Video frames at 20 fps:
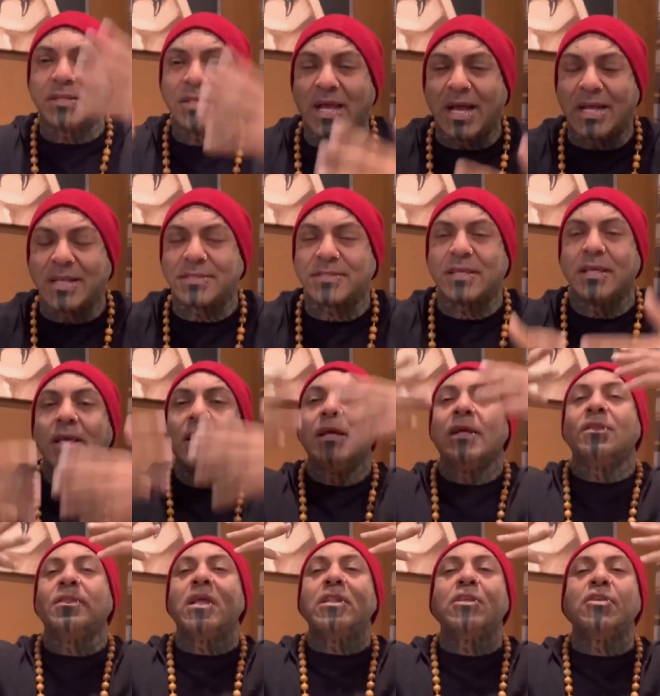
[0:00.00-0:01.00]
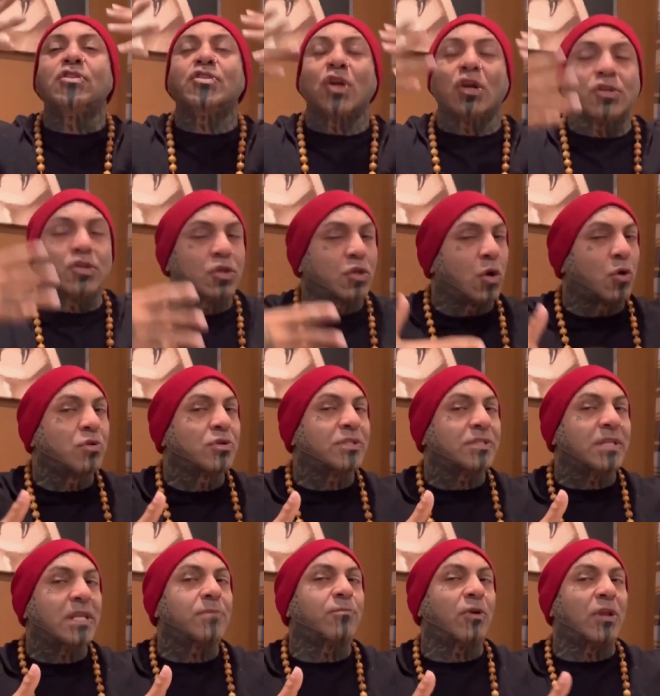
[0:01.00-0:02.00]
does. Then you start to go to
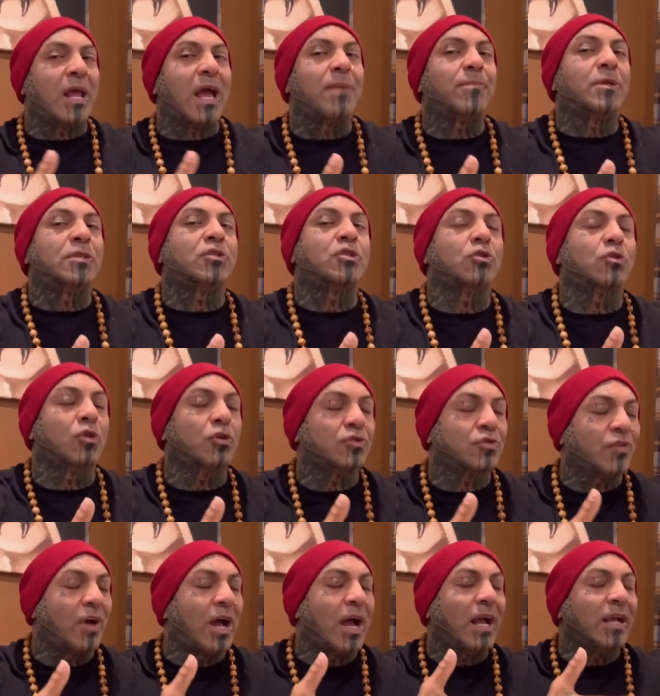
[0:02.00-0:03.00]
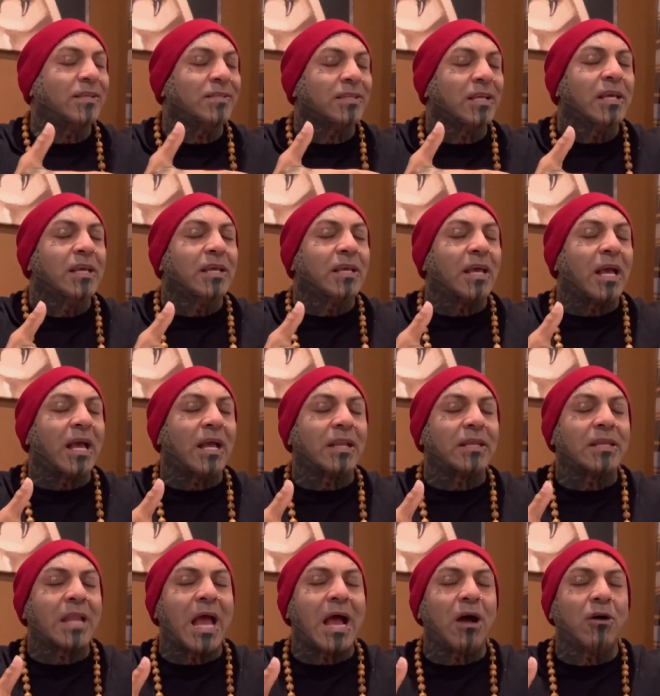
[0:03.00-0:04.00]
sleep. What happens? You close your eyes,
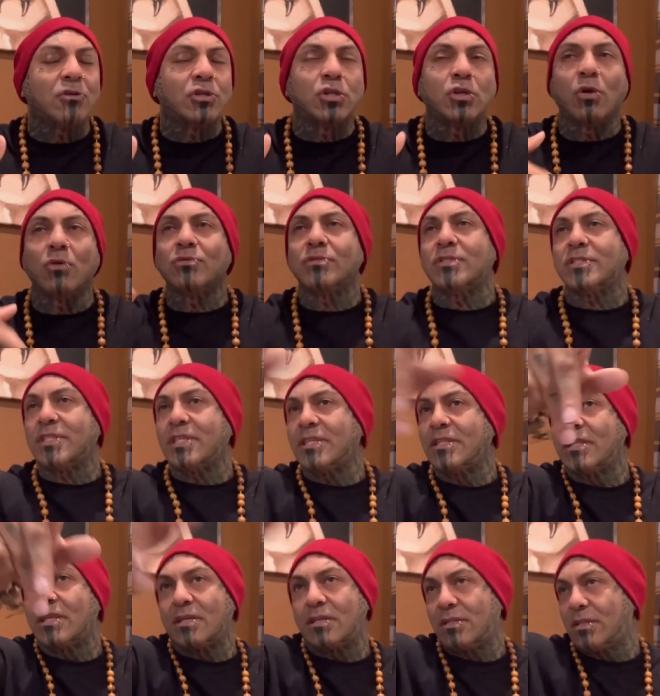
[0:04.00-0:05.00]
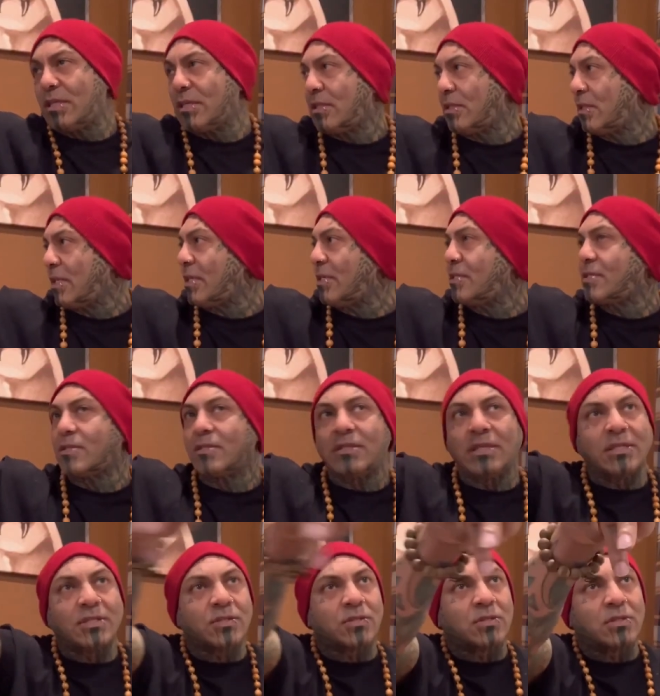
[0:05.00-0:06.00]
and now you don't see the, the, these
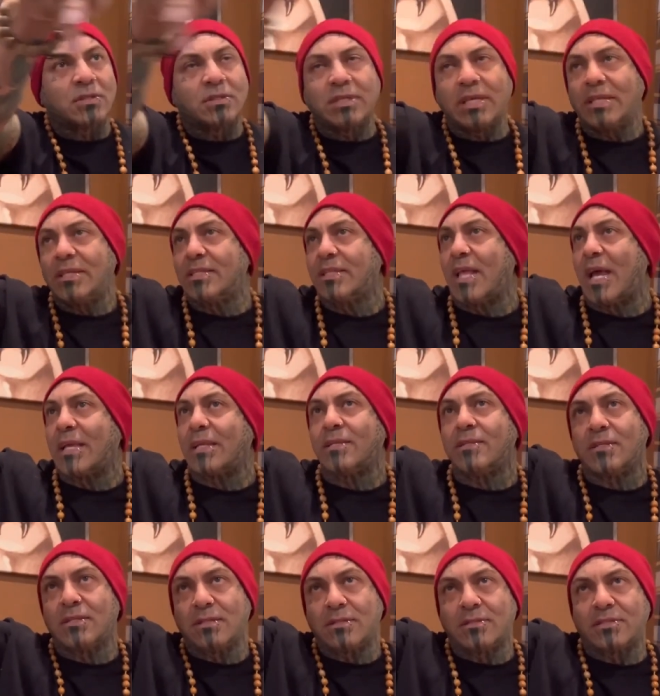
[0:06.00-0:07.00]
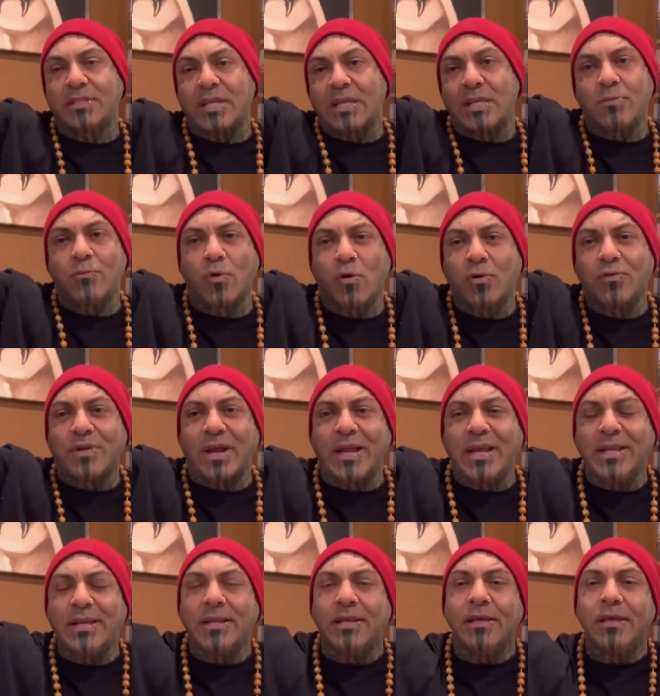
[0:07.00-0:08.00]
this these lights anymore,
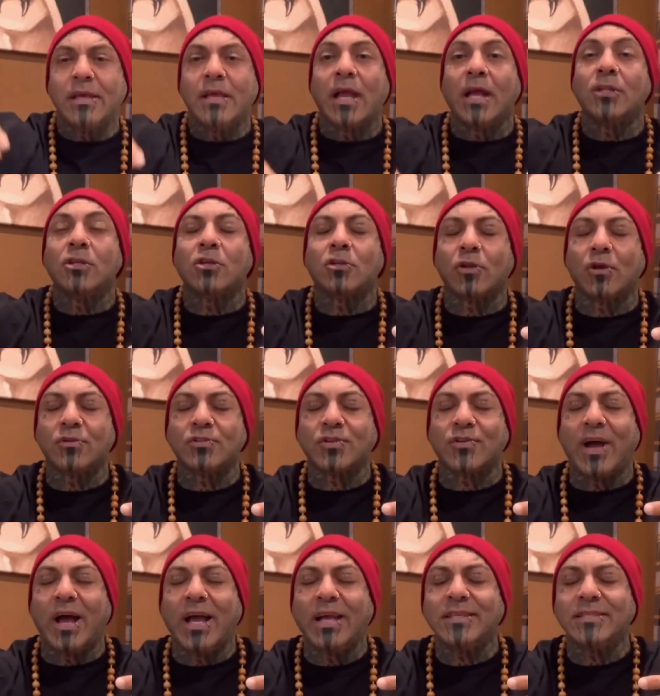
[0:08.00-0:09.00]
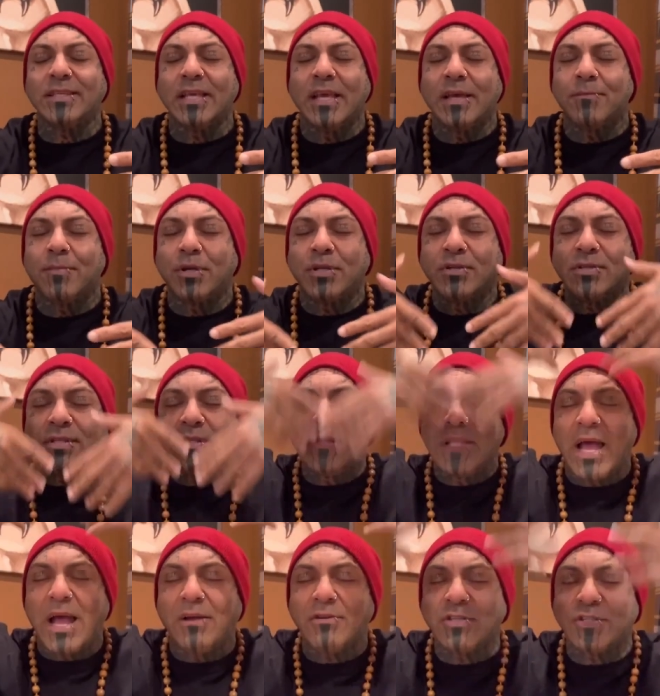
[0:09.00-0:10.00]
right? And you close your eyes, but you
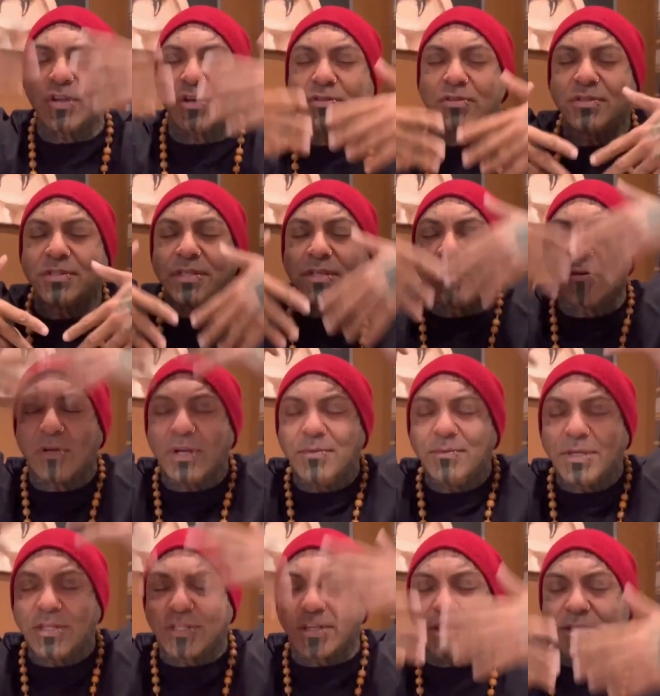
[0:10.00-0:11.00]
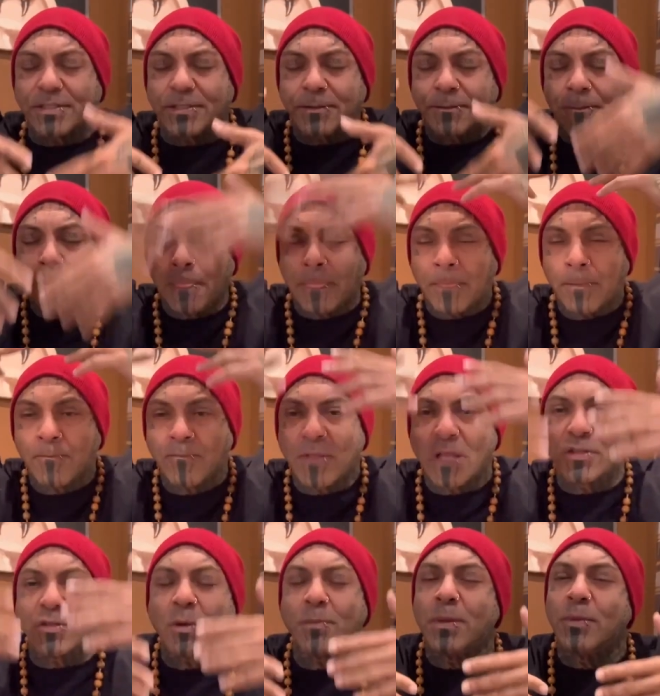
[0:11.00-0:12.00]
now you start to see your images.
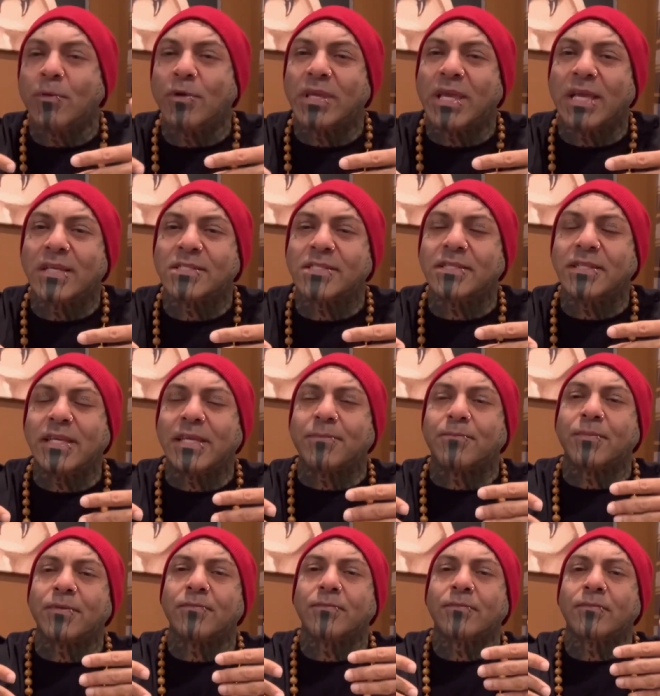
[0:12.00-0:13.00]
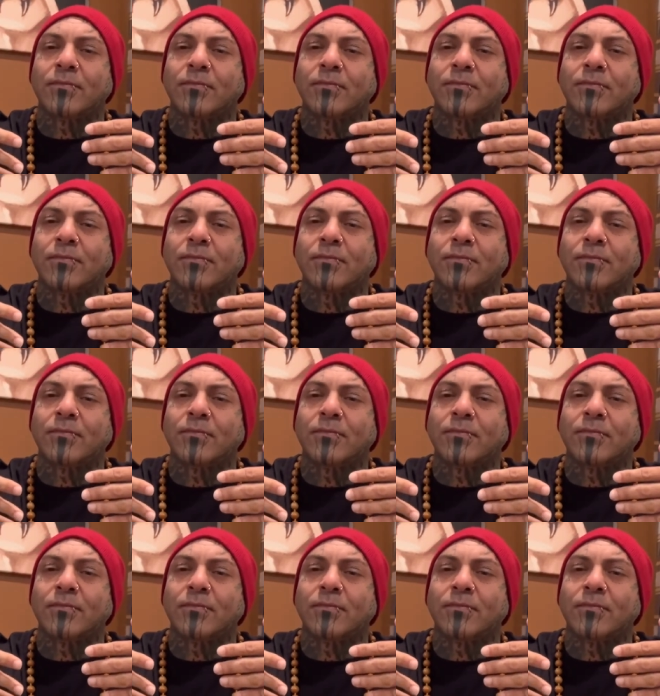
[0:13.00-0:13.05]
That's why people can't sleep.